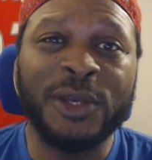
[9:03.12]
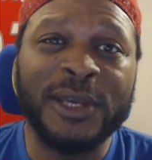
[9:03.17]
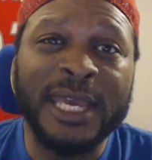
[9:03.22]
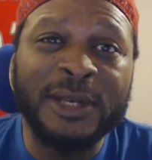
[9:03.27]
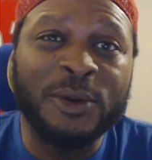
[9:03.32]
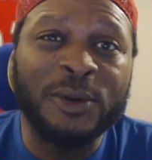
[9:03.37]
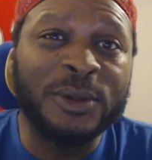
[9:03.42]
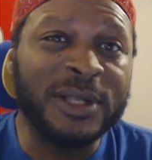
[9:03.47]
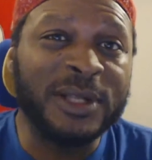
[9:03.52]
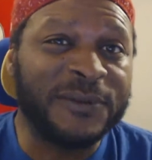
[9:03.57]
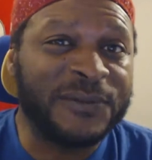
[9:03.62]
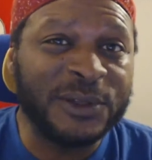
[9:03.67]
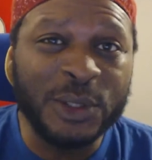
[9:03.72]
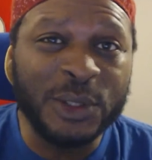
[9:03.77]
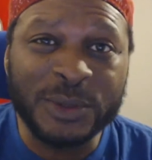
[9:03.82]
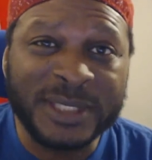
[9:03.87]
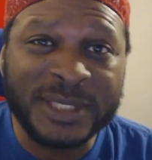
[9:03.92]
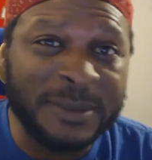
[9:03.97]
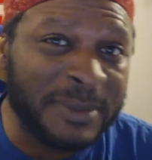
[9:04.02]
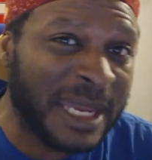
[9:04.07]
In order for
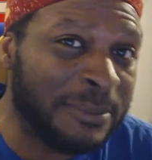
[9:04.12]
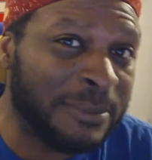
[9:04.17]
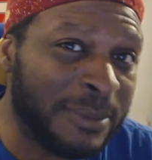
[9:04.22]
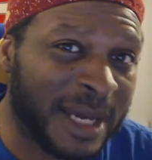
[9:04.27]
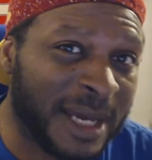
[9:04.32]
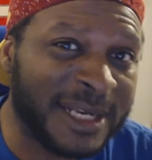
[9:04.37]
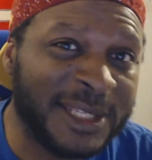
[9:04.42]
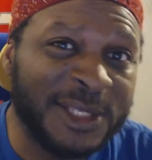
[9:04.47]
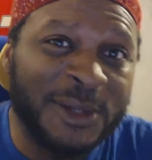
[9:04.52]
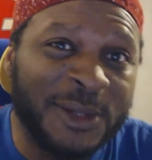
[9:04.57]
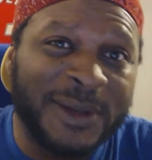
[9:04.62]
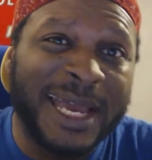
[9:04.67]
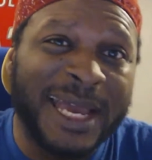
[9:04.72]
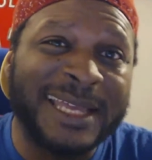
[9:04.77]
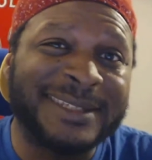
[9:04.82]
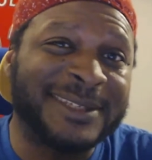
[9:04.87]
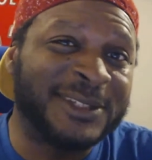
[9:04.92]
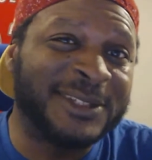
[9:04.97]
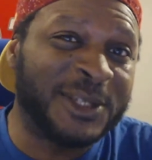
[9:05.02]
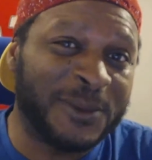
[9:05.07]
you to make money, you
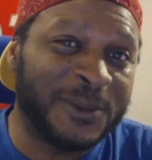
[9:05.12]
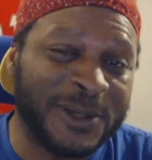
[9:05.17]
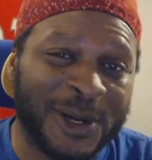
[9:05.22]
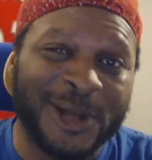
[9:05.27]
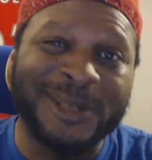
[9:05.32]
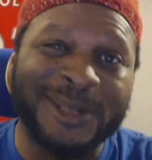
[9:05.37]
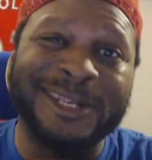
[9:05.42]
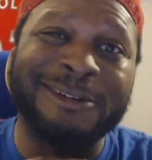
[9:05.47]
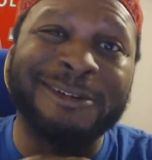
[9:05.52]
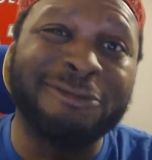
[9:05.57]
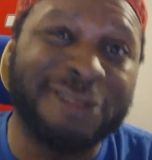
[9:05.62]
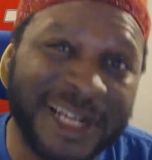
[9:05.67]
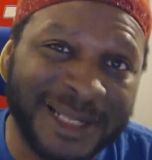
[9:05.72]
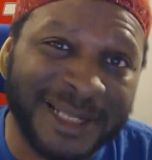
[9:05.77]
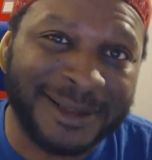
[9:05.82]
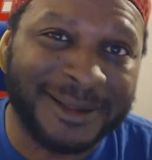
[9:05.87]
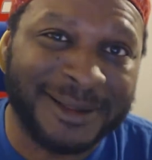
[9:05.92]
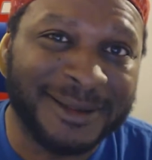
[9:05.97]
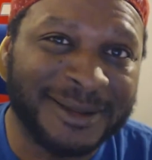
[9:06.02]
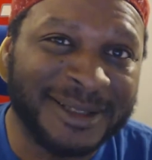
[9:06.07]
had to do it on the
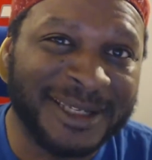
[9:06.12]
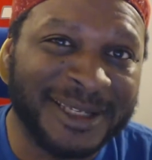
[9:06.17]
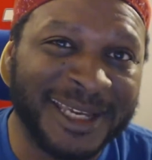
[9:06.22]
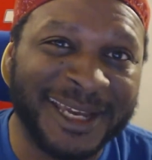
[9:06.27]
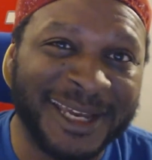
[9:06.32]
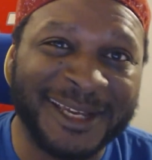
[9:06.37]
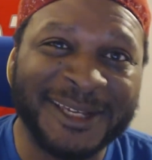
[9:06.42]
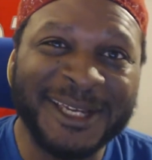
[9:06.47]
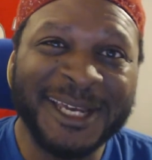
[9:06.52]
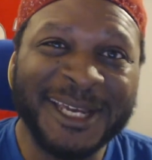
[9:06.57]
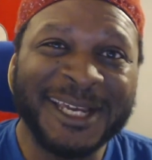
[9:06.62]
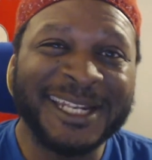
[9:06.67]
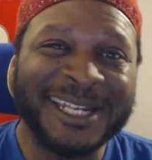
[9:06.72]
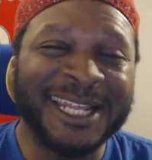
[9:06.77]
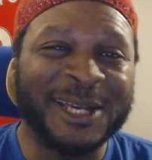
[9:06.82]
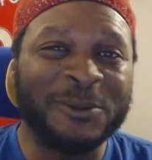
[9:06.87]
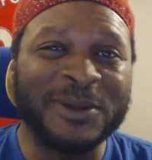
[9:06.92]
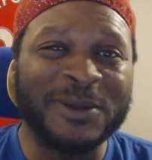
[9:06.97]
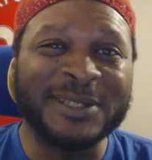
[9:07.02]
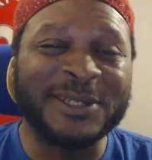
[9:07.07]
real. Yeah,
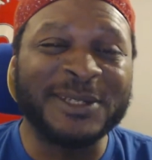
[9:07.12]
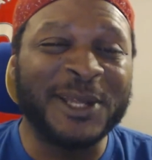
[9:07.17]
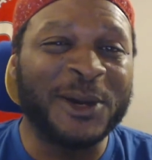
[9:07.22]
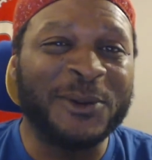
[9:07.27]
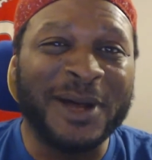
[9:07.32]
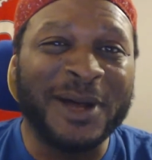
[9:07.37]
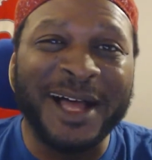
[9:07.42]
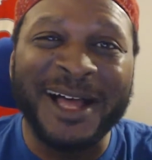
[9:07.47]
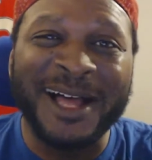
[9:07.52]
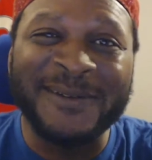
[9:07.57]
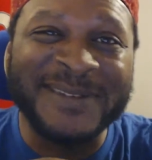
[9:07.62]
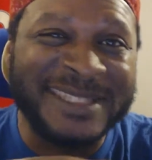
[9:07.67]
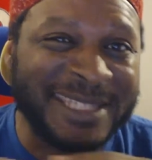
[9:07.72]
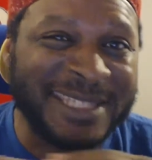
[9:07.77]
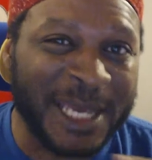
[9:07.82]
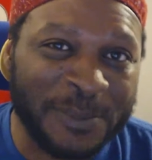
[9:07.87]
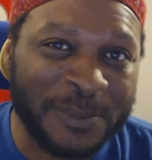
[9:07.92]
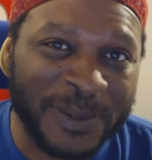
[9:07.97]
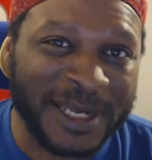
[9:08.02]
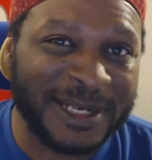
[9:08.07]
there was no half
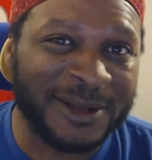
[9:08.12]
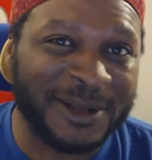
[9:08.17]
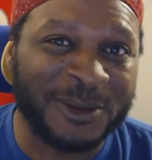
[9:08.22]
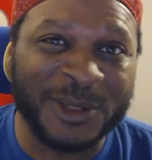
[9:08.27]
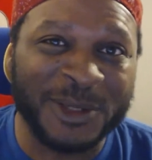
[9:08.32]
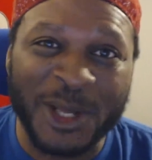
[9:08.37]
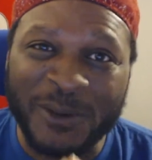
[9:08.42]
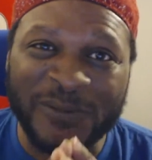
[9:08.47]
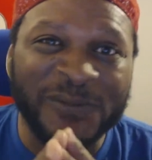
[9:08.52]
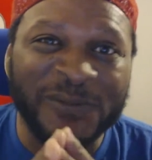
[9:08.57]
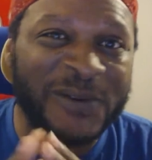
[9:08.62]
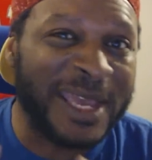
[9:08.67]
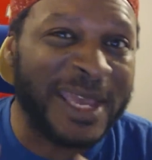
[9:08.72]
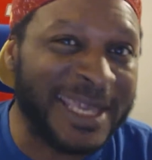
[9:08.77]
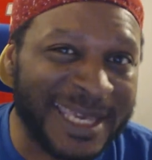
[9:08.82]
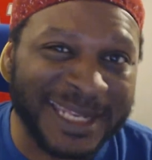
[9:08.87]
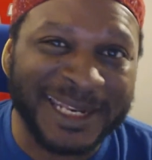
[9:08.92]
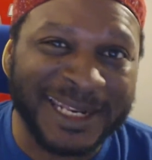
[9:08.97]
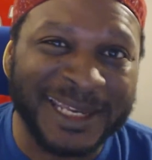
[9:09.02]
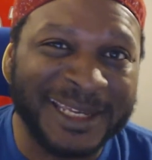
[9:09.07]
stepping or no
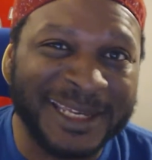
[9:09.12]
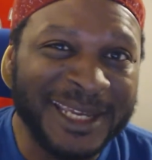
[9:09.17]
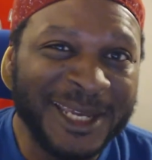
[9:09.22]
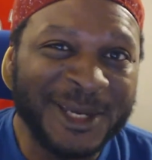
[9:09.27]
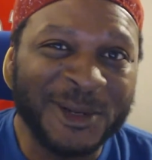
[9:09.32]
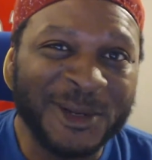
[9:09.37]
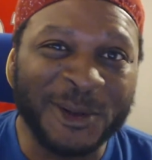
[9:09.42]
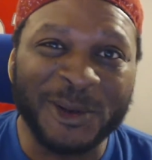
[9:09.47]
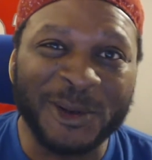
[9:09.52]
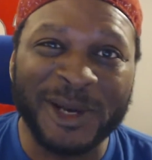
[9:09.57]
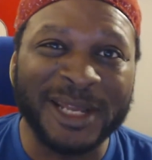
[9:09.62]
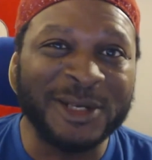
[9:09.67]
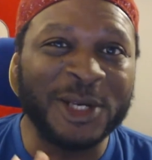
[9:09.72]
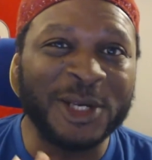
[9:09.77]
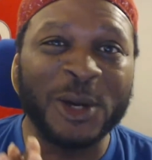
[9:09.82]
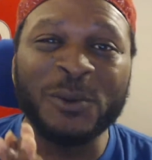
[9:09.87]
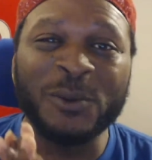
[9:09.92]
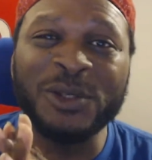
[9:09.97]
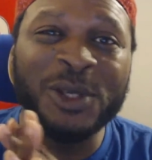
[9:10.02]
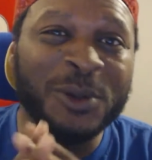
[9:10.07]
faking it or
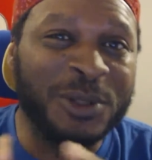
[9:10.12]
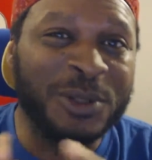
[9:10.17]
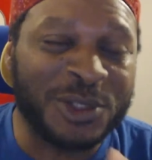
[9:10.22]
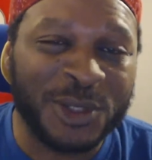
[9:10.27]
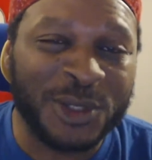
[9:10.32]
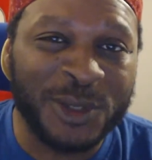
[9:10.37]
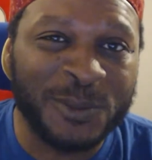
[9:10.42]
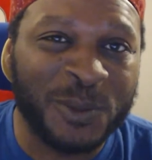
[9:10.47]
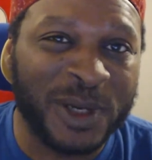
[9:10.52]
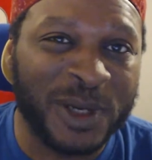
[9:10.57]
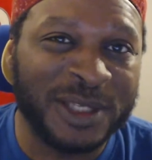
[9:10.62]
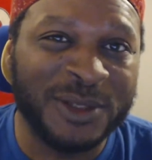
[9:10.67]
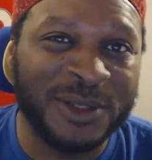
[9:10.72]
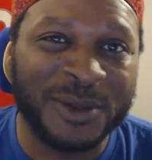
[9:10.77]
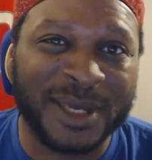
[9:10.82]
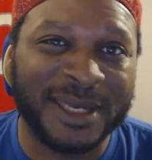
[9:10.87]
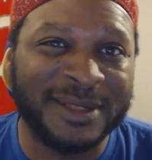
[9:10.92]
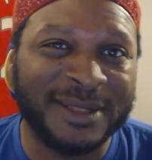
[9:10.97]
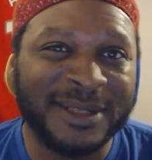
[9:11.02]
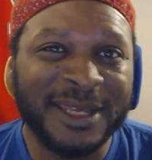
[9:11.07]
no YouTube where
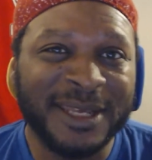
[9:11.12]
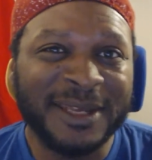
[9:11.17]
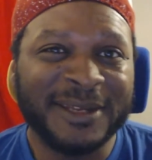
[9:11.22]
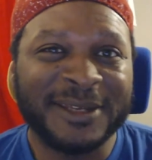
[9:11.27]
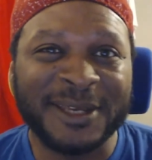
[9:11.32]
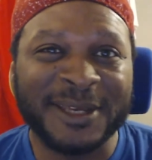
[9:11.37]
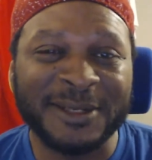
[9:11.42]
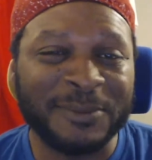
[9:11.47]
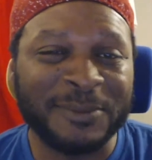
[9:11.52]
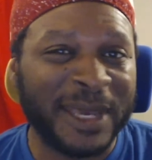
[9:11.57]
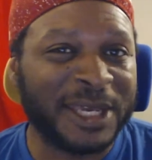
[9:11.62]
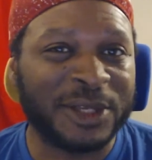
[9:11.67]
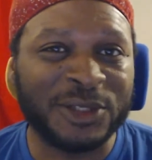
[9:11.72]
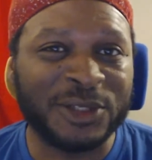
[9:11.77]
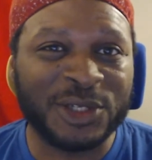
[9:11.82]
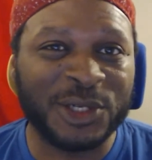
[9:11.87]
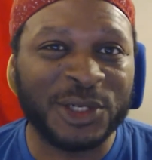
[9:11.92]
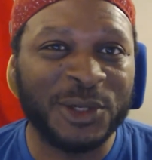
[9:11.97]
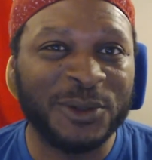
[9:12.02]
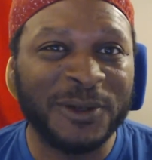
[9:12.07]
you can make a
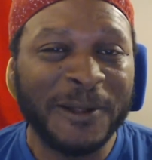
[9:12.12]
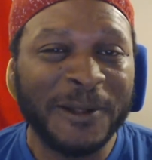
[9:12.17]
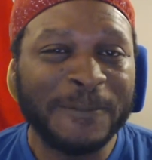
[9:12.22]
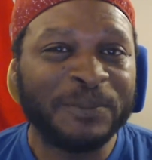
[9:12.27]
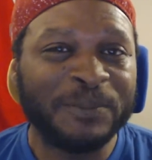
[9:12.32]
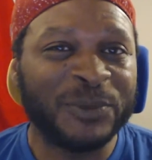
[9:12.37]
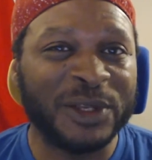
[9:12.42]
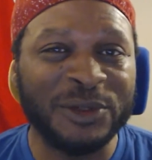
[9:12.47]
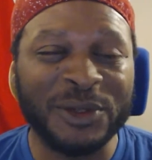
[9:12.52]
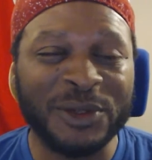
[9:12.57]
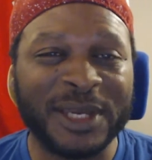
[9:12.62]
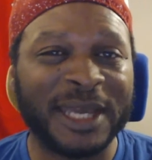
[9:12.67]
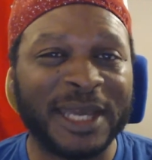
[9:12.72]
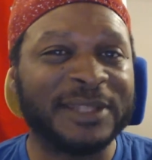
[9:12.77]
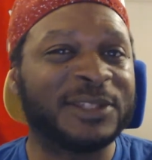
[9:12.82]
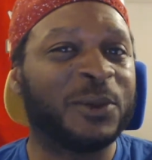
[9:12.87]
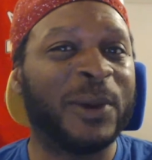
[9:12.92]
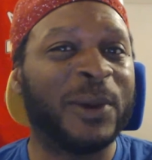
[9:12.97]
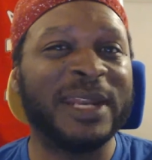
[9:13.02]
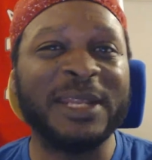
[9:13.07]
tune and you
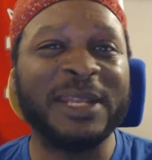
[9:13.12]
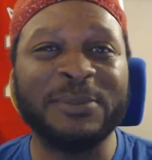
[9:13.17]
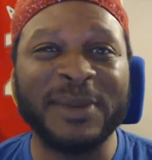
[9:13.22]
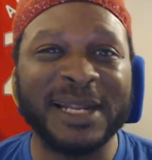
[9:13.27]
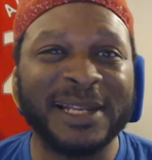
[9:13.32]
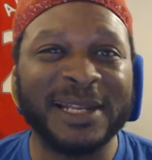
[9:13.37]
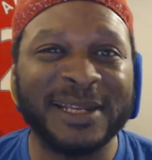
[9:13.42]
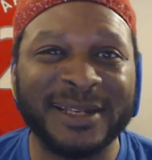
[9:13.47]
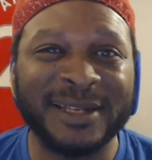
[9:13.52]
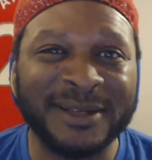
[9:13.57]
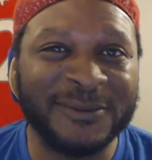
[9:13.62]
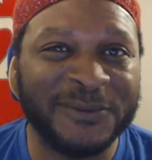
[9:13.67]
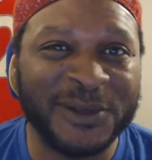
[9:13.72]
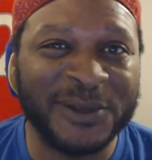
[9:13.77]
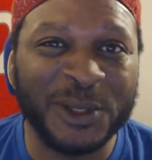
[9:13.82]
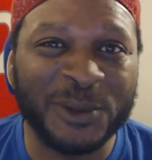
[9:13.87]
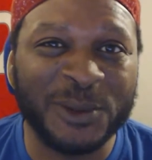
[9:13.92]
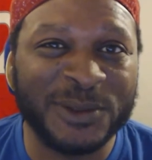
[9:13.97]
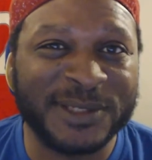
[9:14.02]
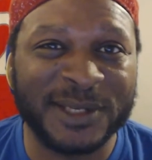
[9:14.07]
get 20 million
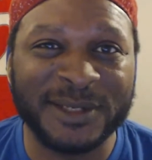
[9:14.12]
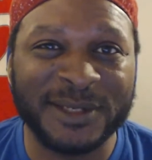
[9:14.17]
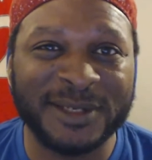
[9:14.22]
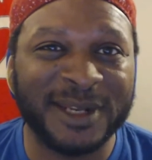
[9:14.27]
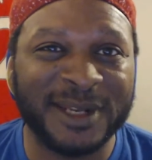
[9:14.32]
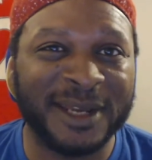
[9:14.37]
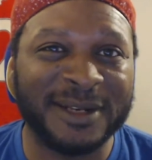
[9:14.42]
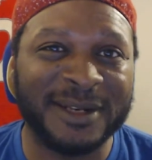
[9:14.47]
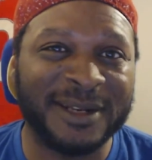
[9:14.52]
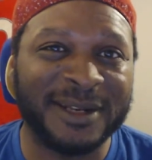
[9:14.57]
views and